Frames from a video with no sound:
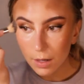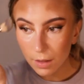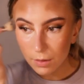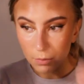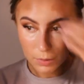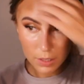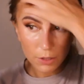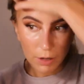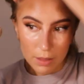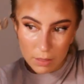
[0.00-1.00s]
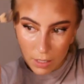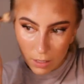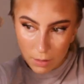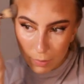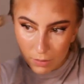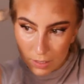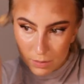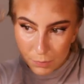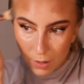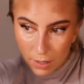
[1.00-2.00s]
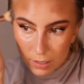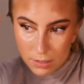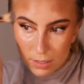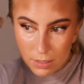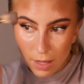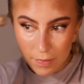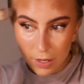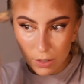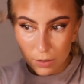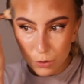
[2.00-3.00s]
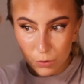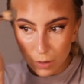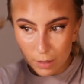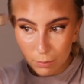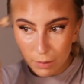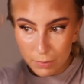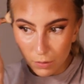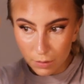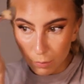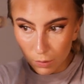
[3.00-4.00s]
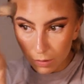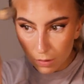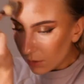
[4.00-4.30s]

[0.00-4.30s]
Another really great thing about these products is that they are incredibly buildable,